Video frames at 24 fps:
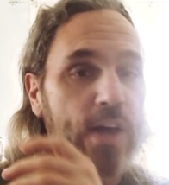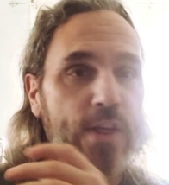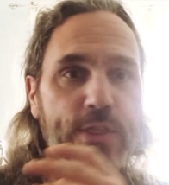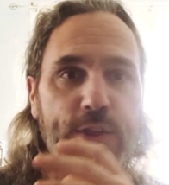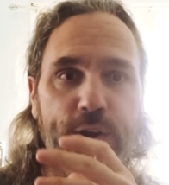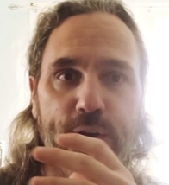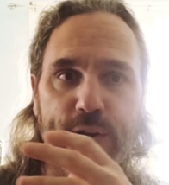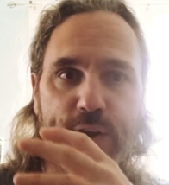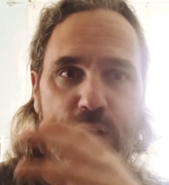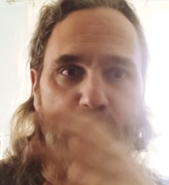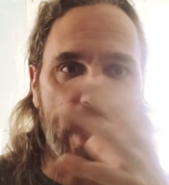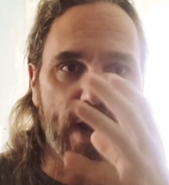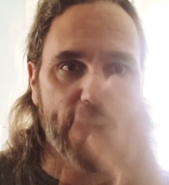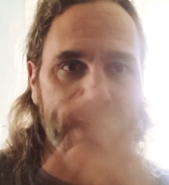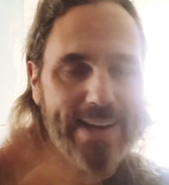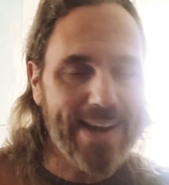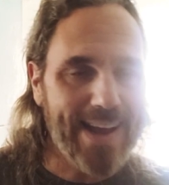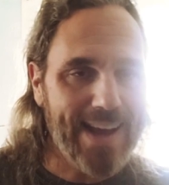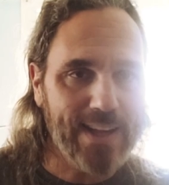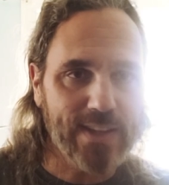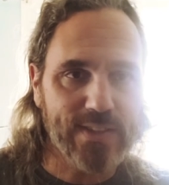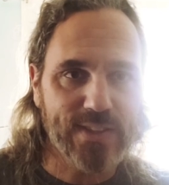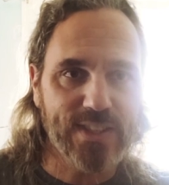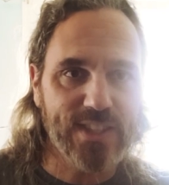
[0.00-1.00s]
They're not an
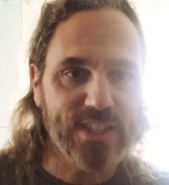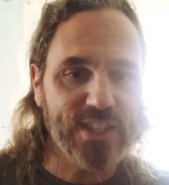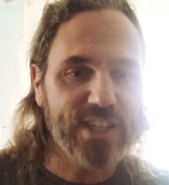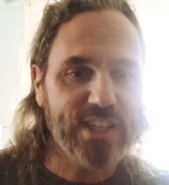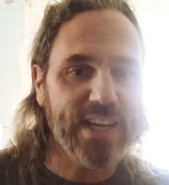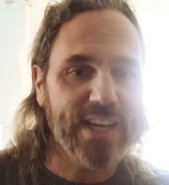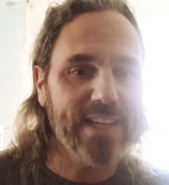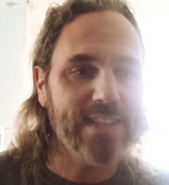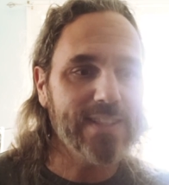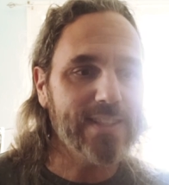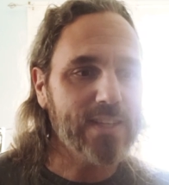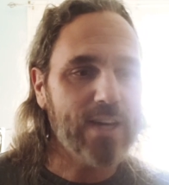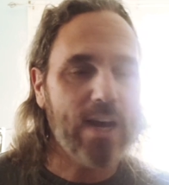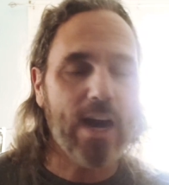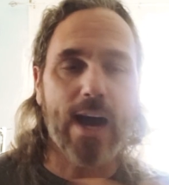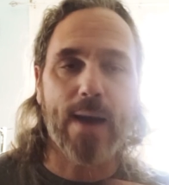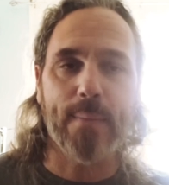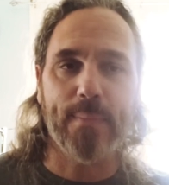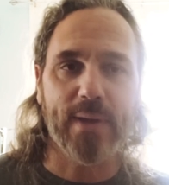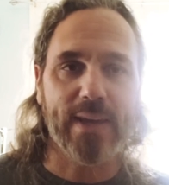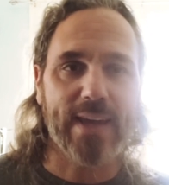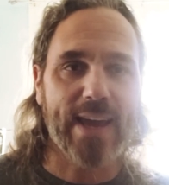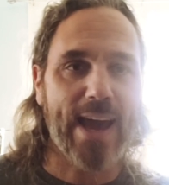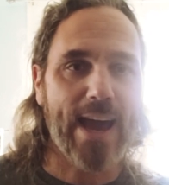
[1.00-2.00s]
Alice in Chains
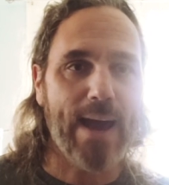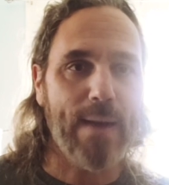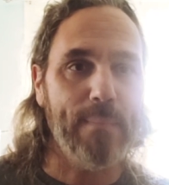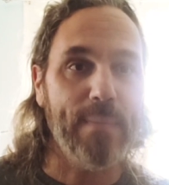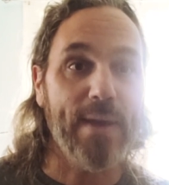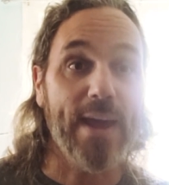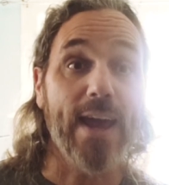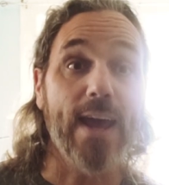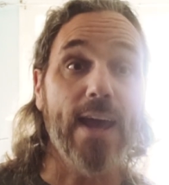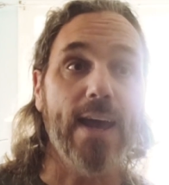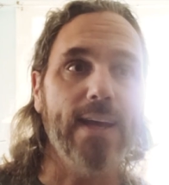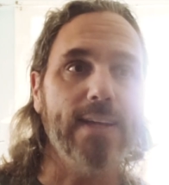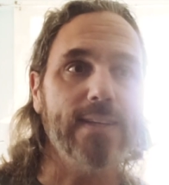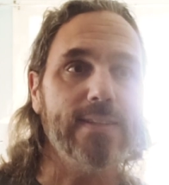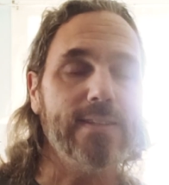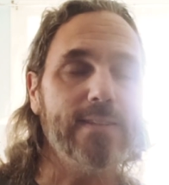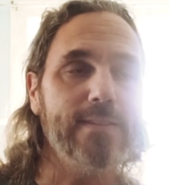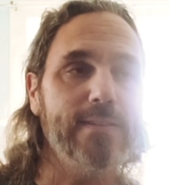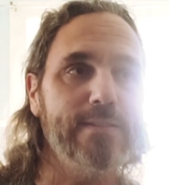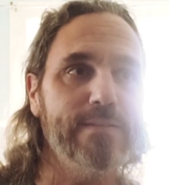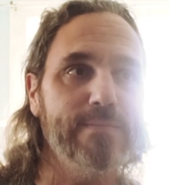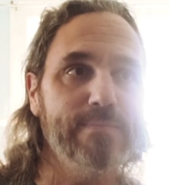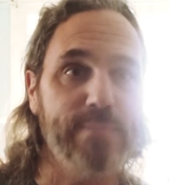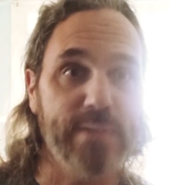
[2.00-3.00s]
copycat
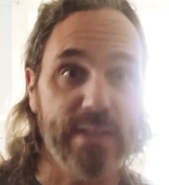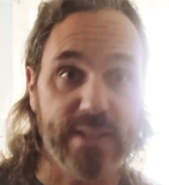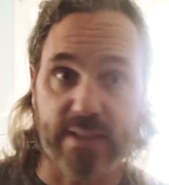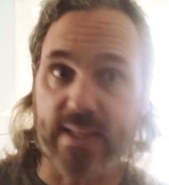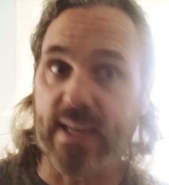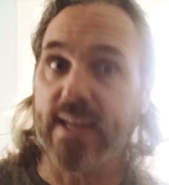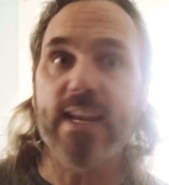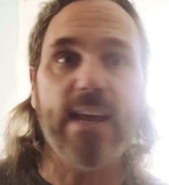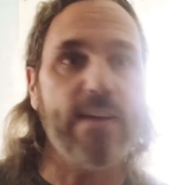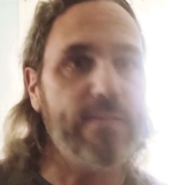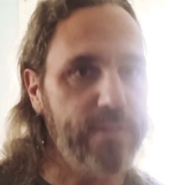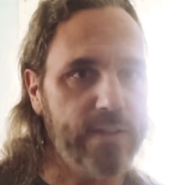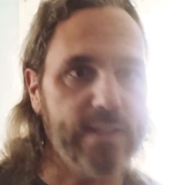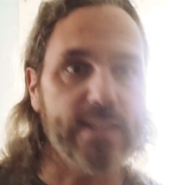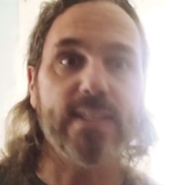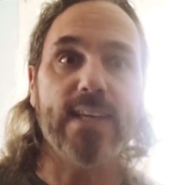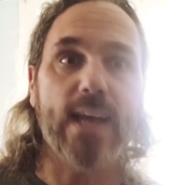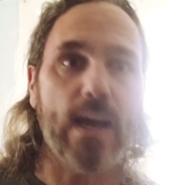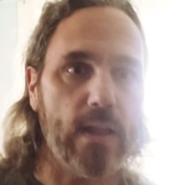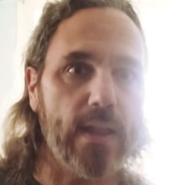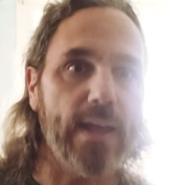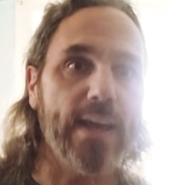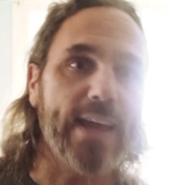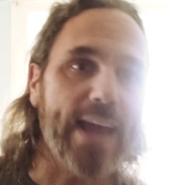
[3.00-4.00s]
band, but they definitely
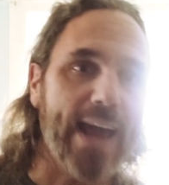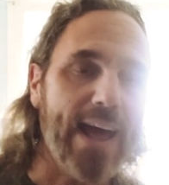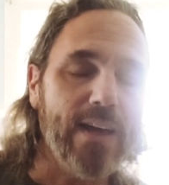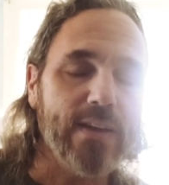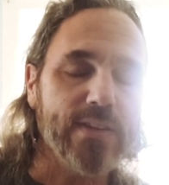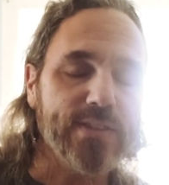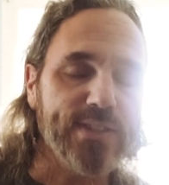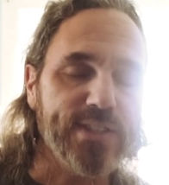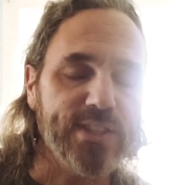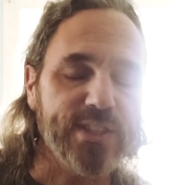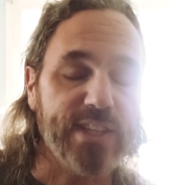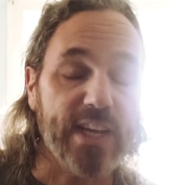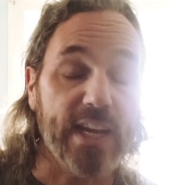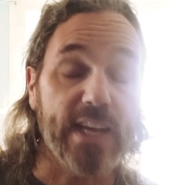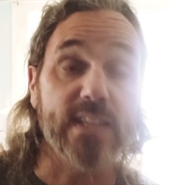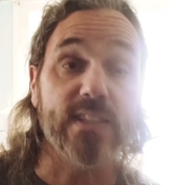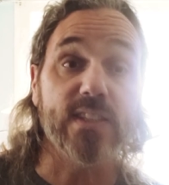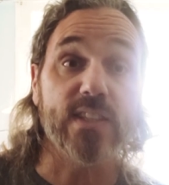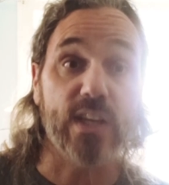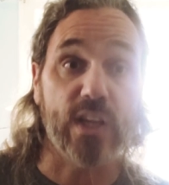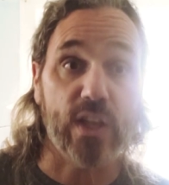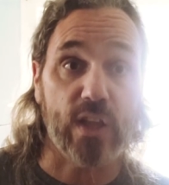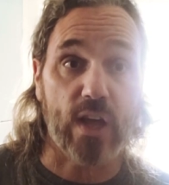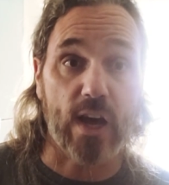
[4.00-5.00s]
sound like Alice in
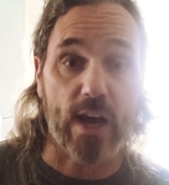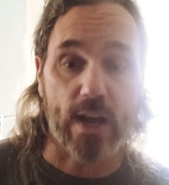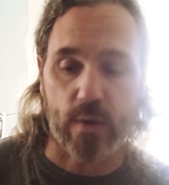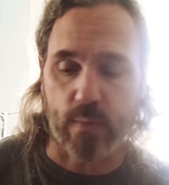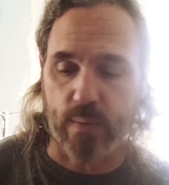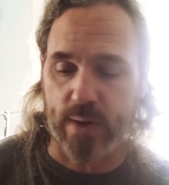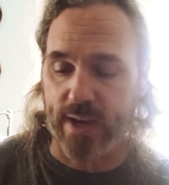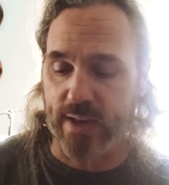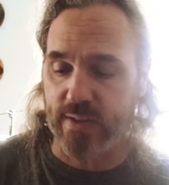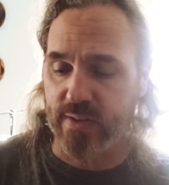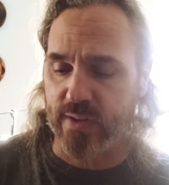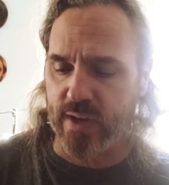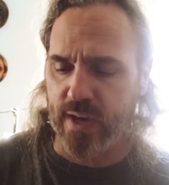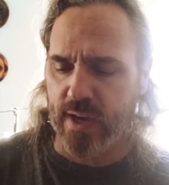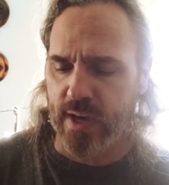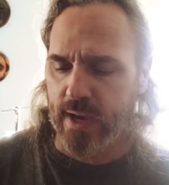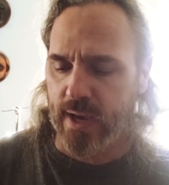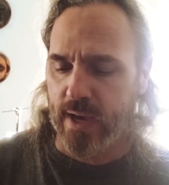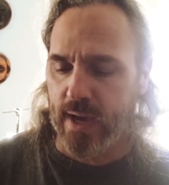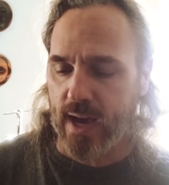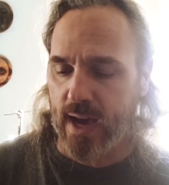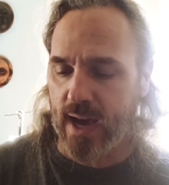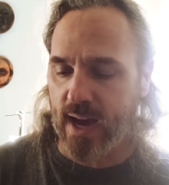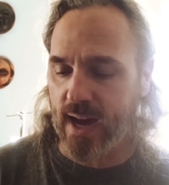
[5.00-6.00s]
Chains in a lot of ways.
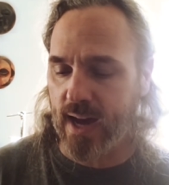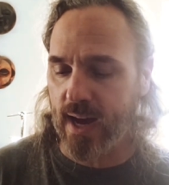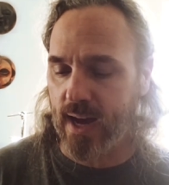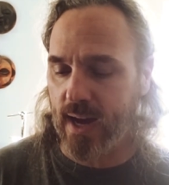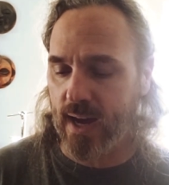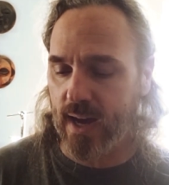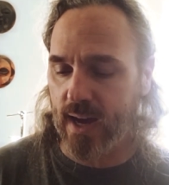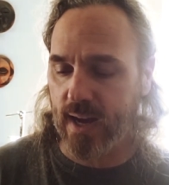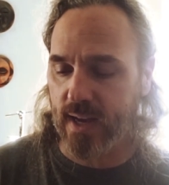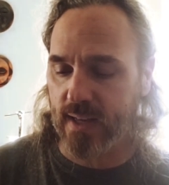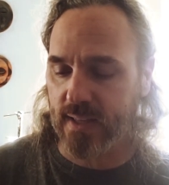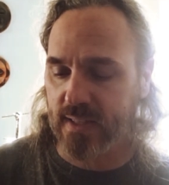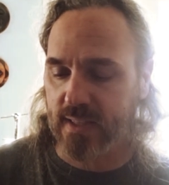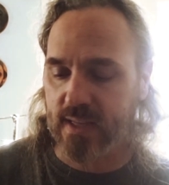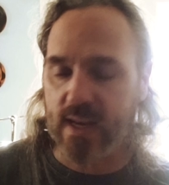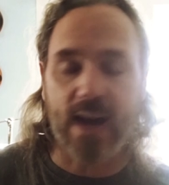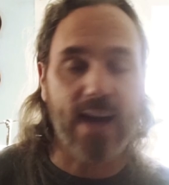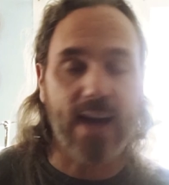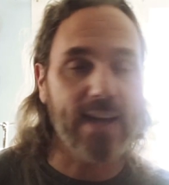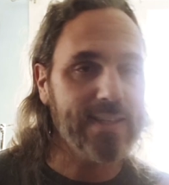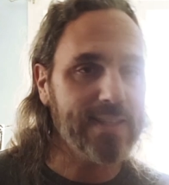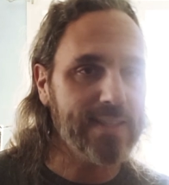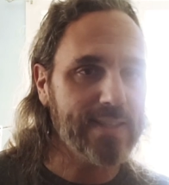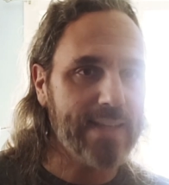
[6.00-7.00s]
Uh,
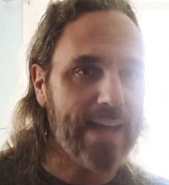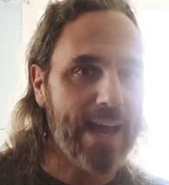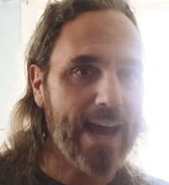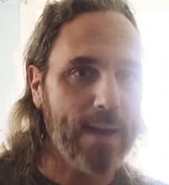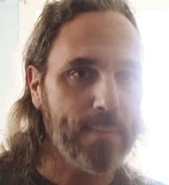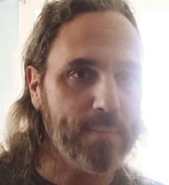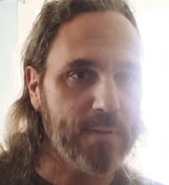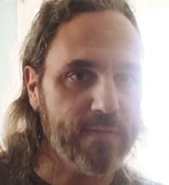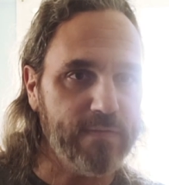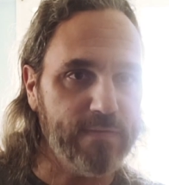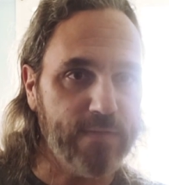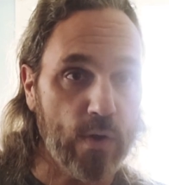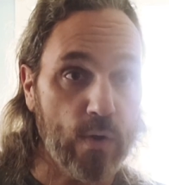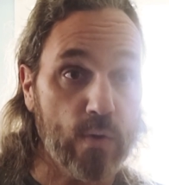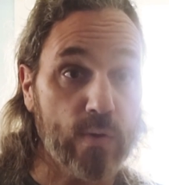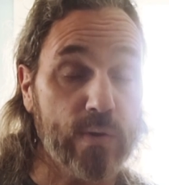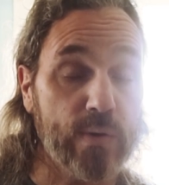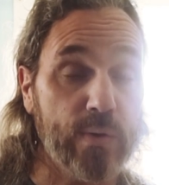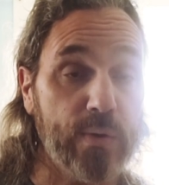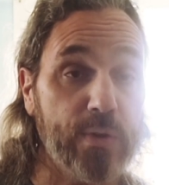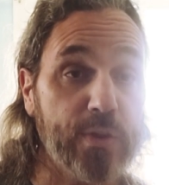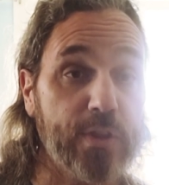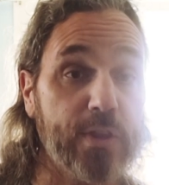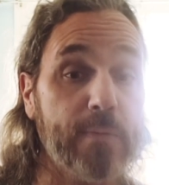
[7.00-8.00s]
Scott Stapp's
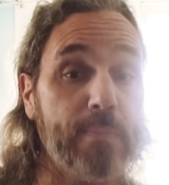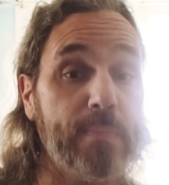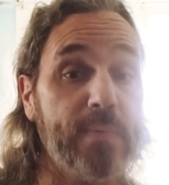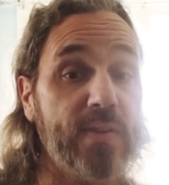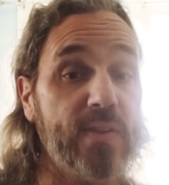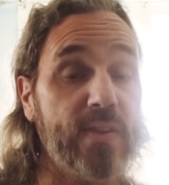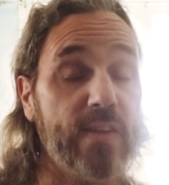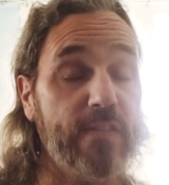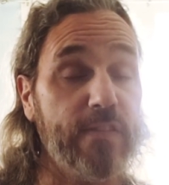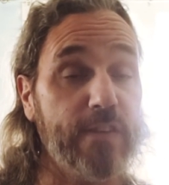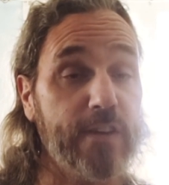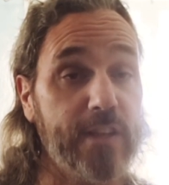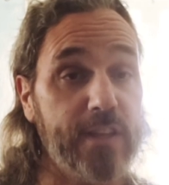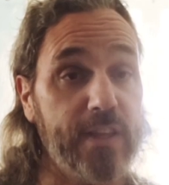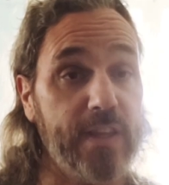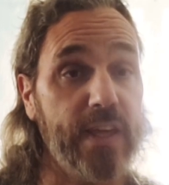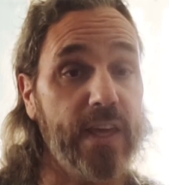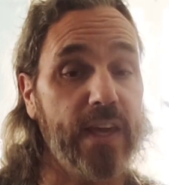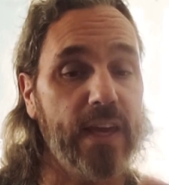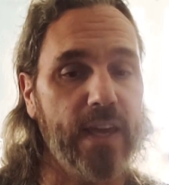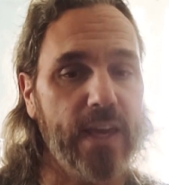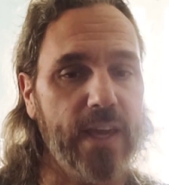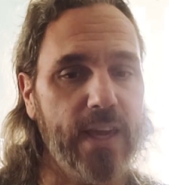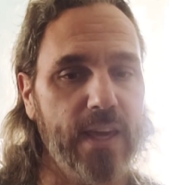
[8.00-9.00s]
vocals
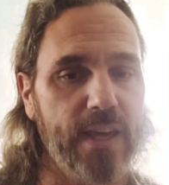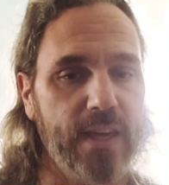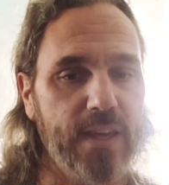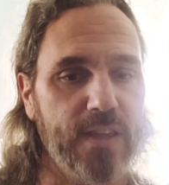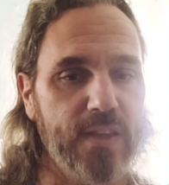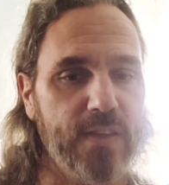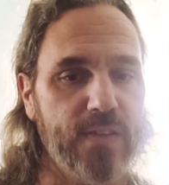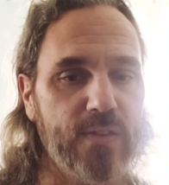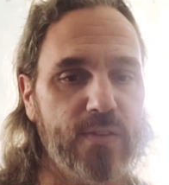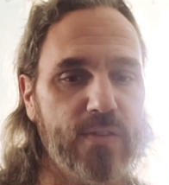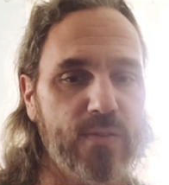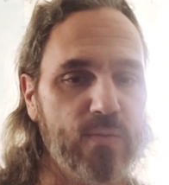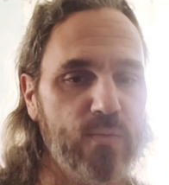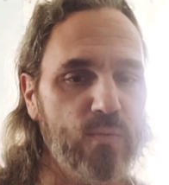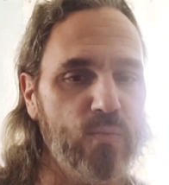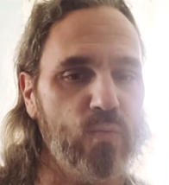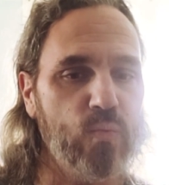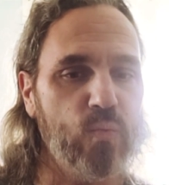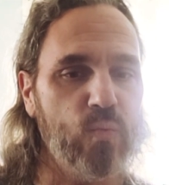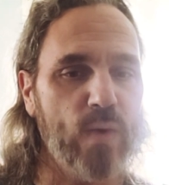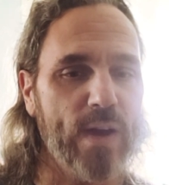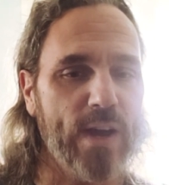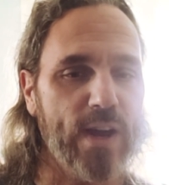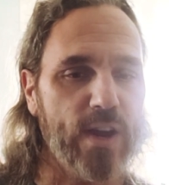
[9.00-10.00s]
specifically is
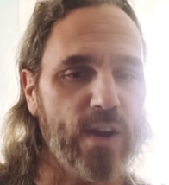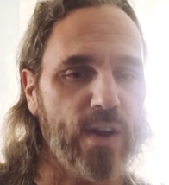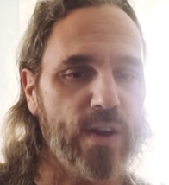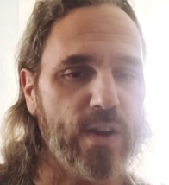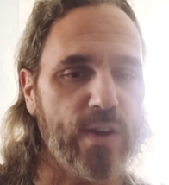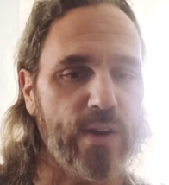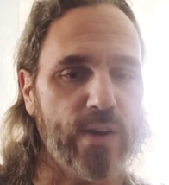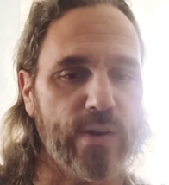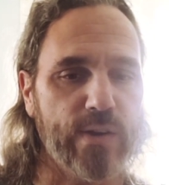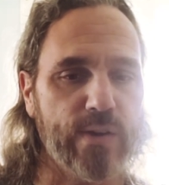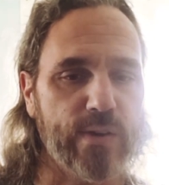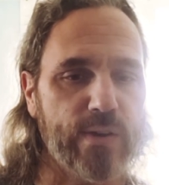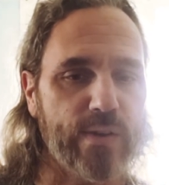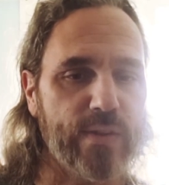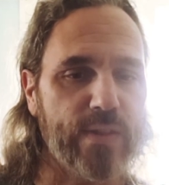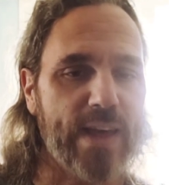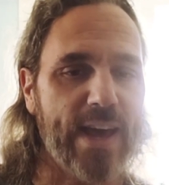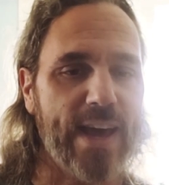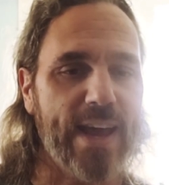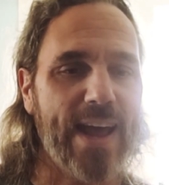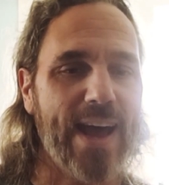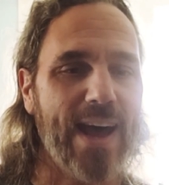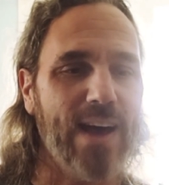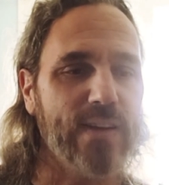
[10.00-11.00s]
where
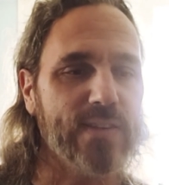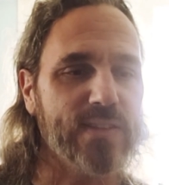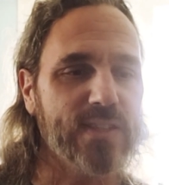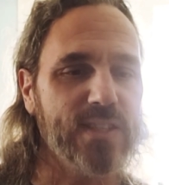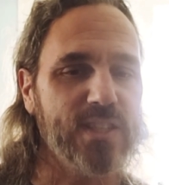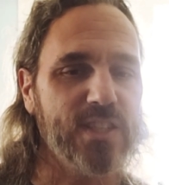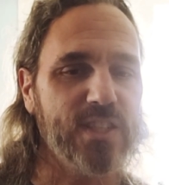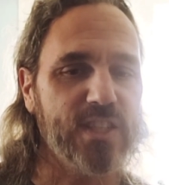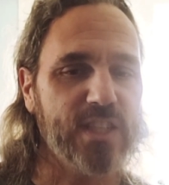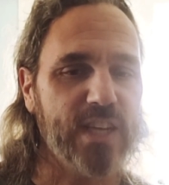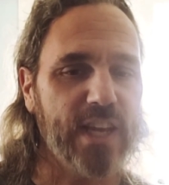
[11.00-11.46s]
that Alice in